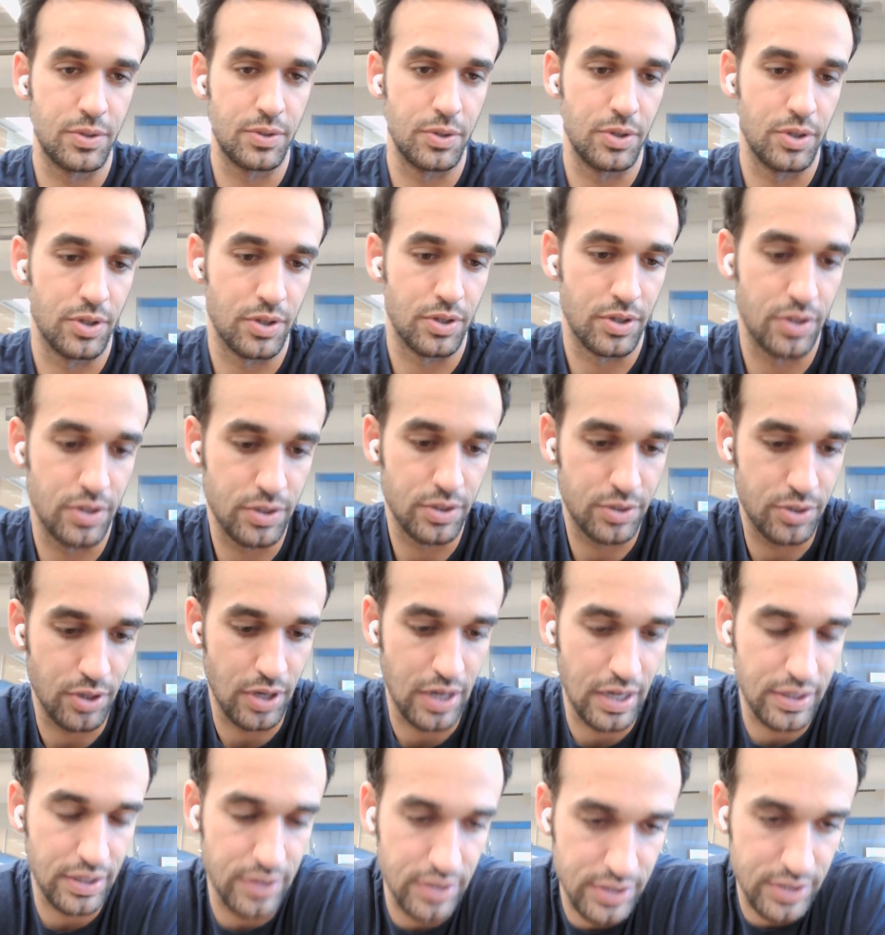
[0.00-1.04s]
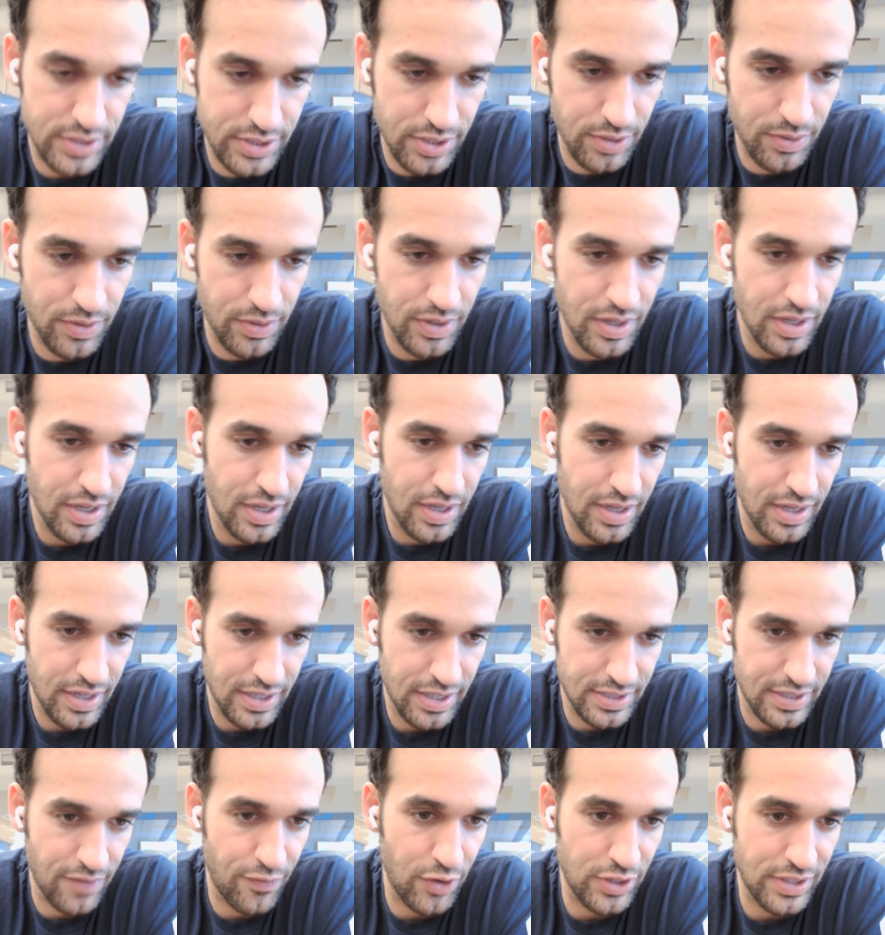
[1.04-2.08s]
to your lender. So
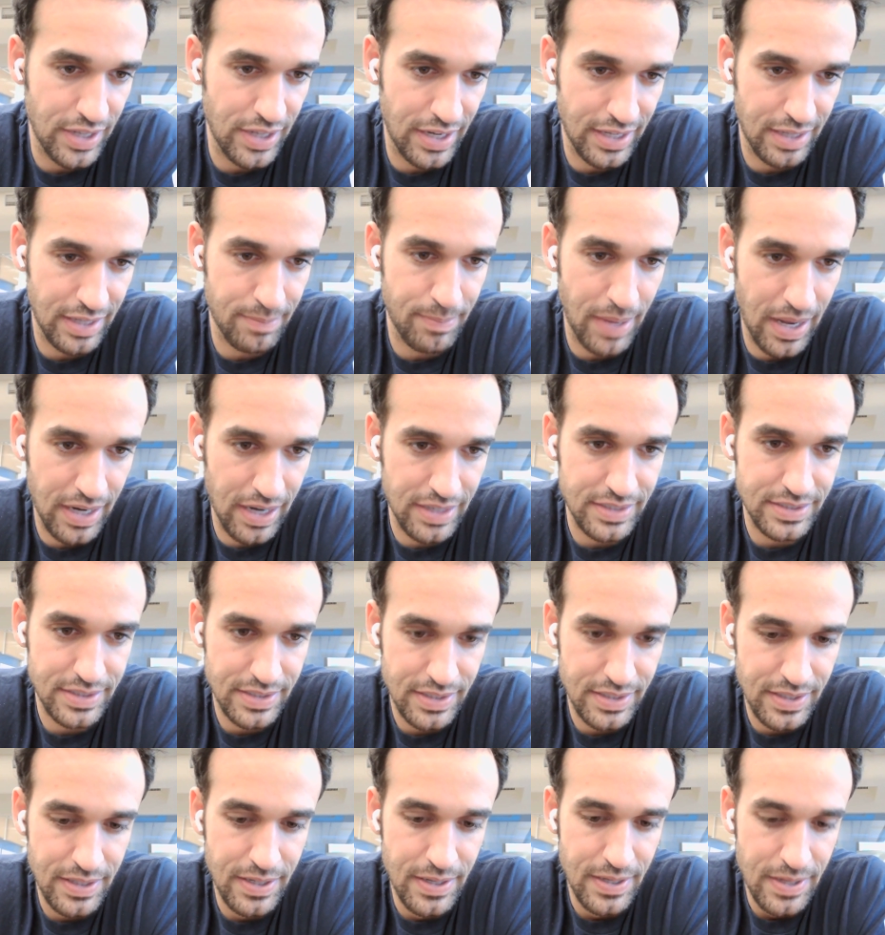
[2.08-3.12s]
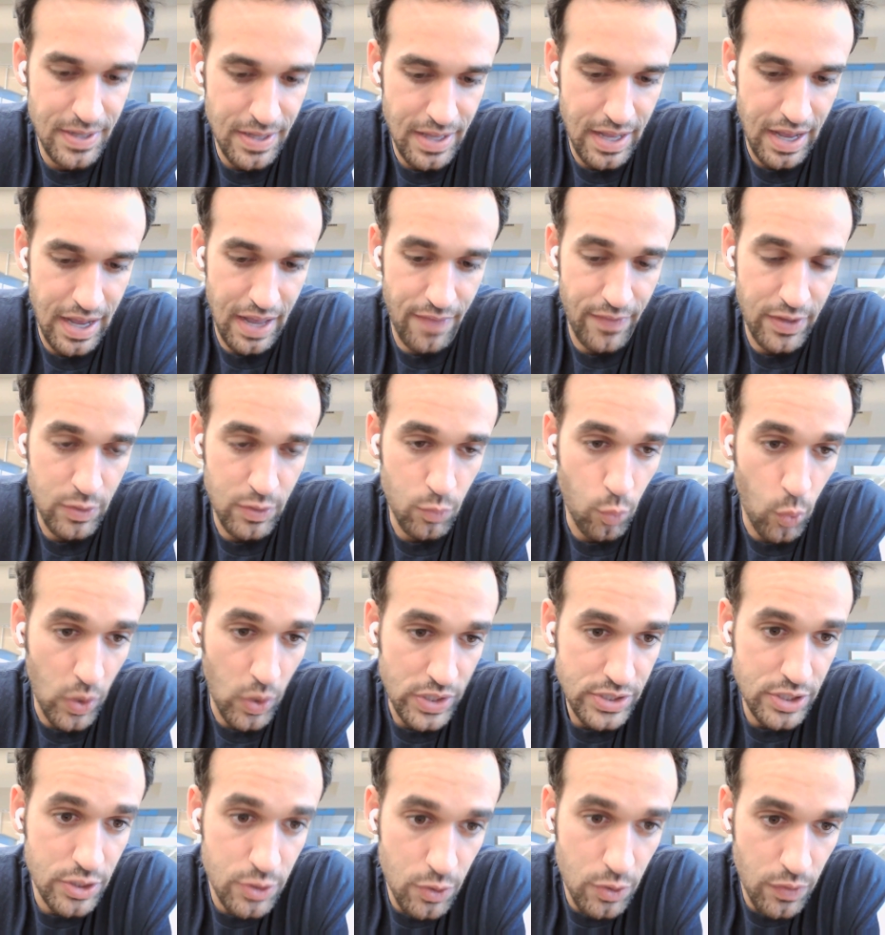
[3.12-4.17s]
it's a very delicate balance. And then
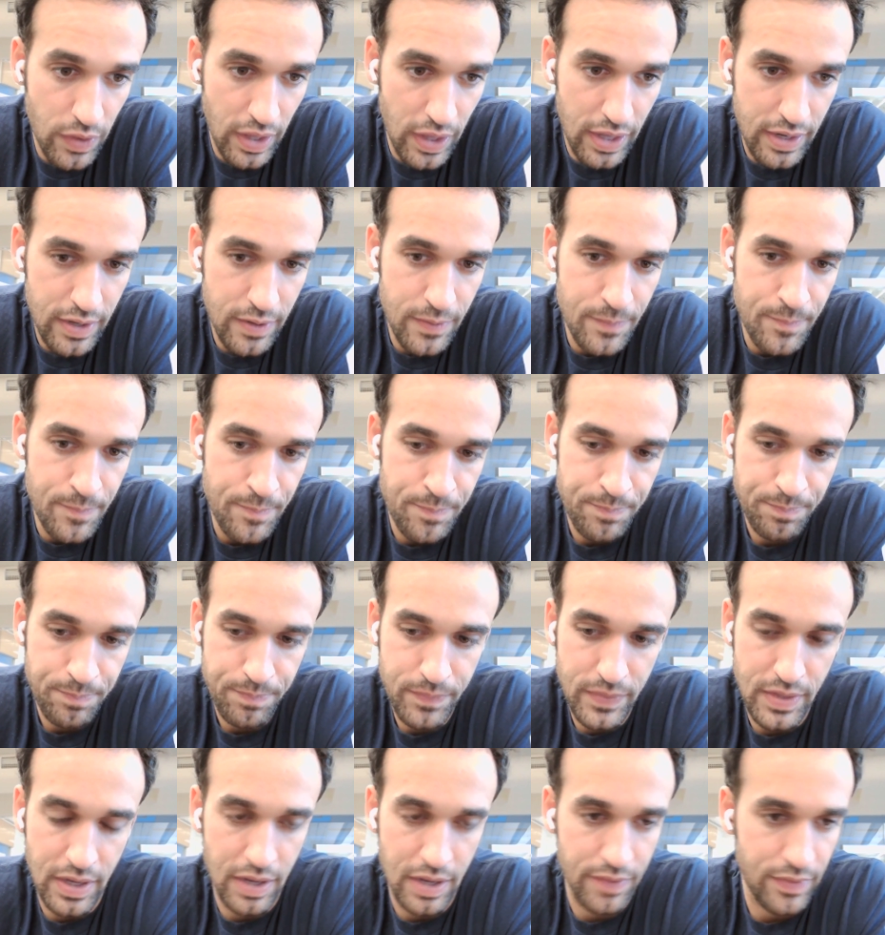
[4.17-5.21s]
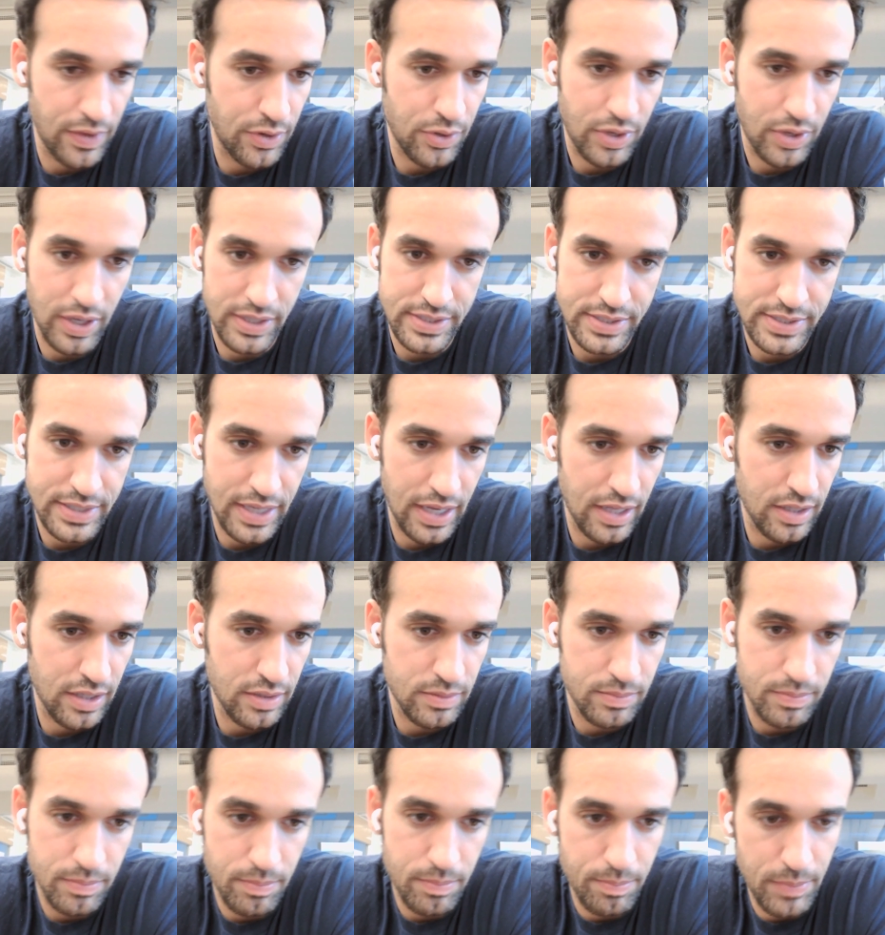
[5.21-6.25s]
once you do that, then you can
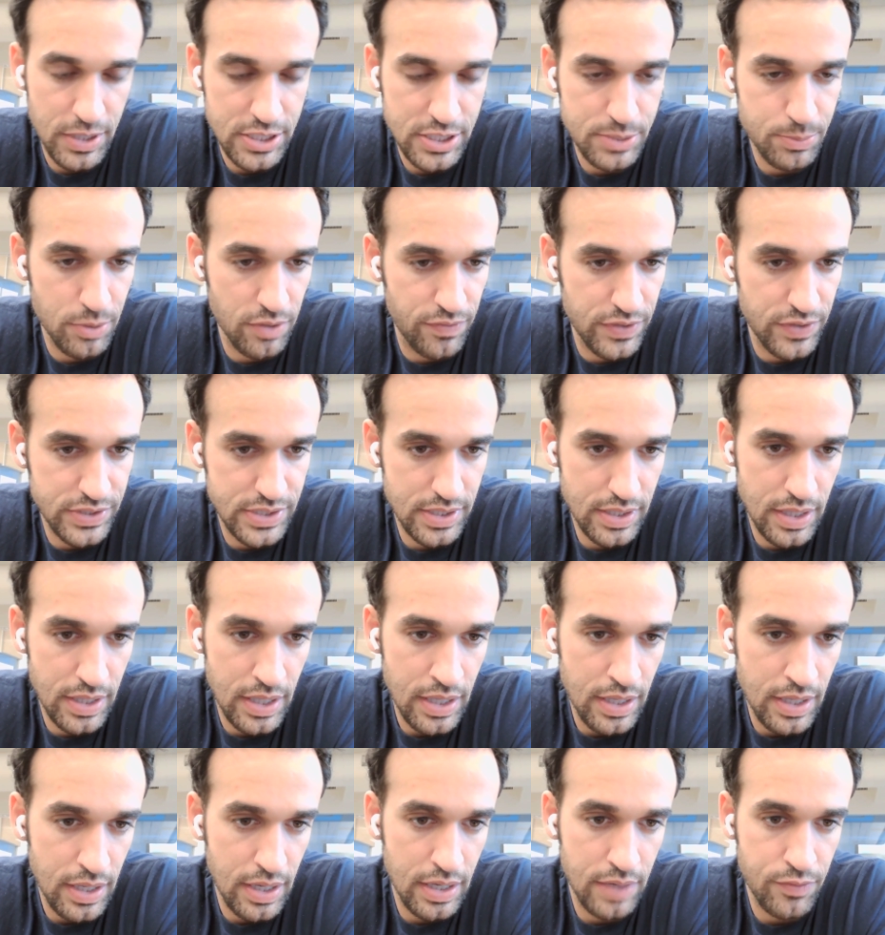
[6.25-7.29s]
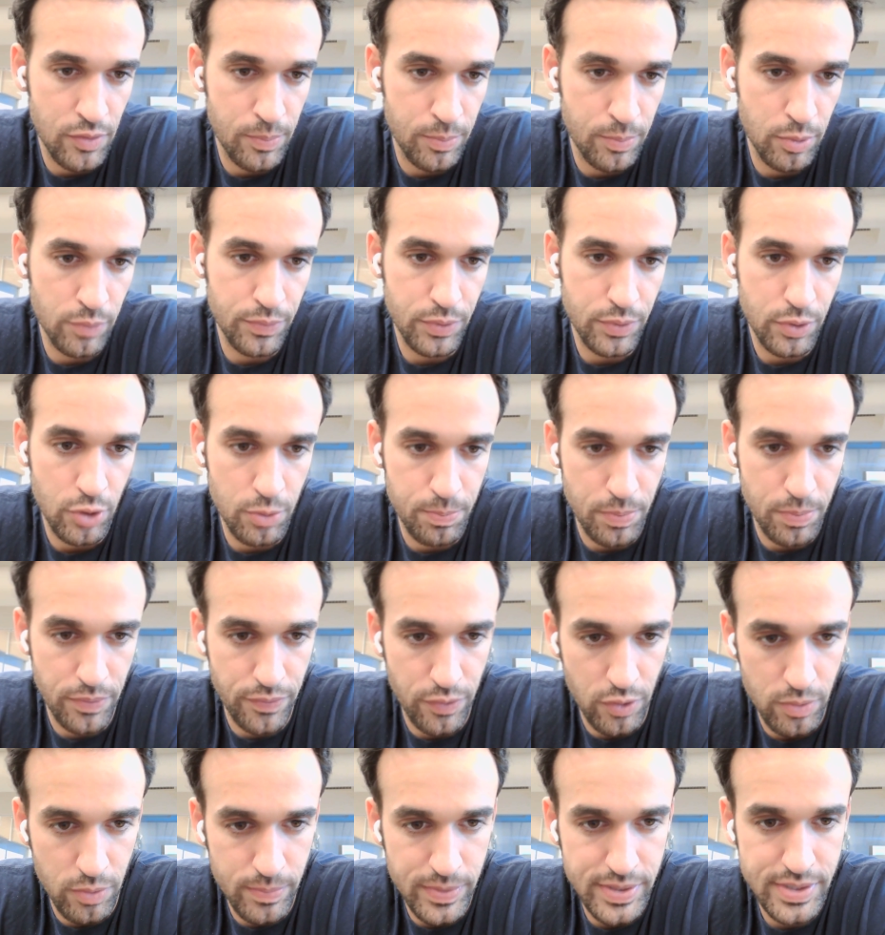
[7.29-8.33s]
scale much more efficiently. And if you prove good
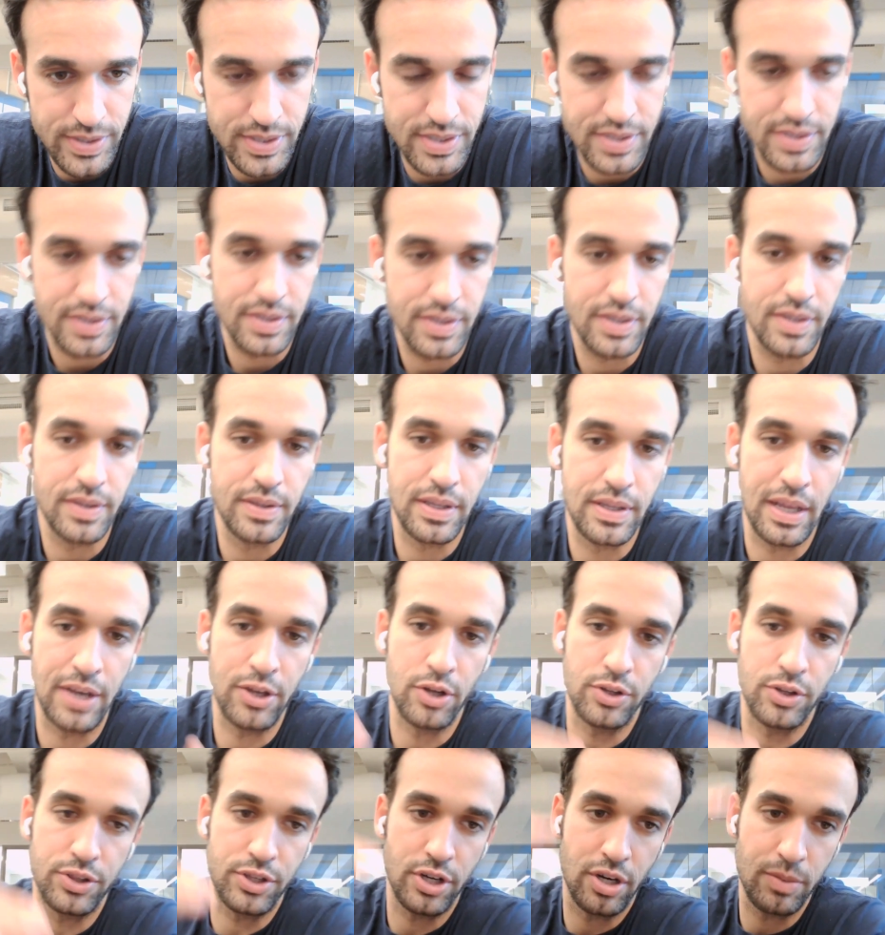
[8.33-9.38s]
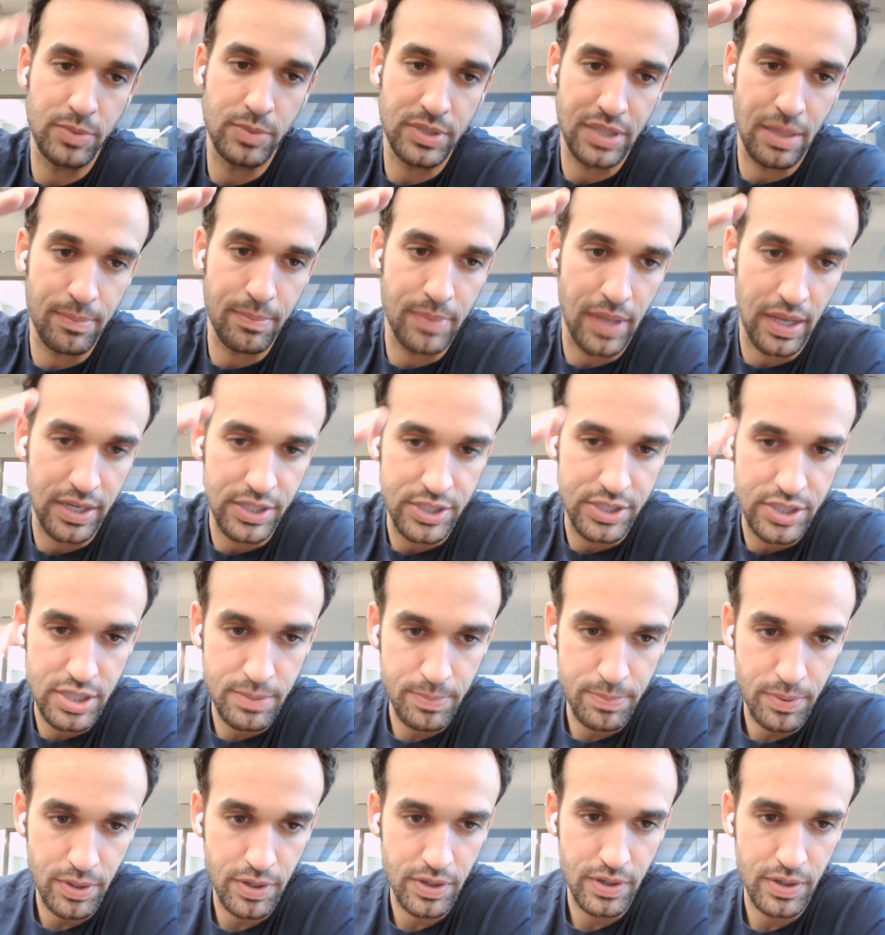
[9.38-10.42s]
performance, then your terms keep getting
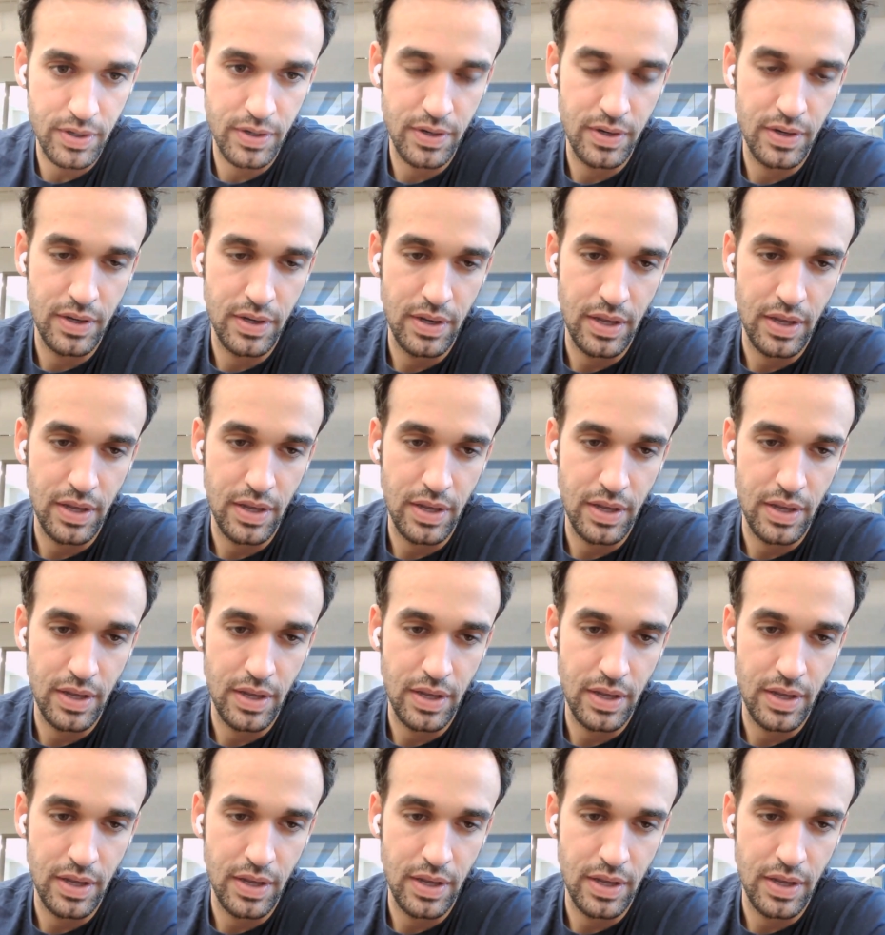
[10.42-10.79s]
cheaper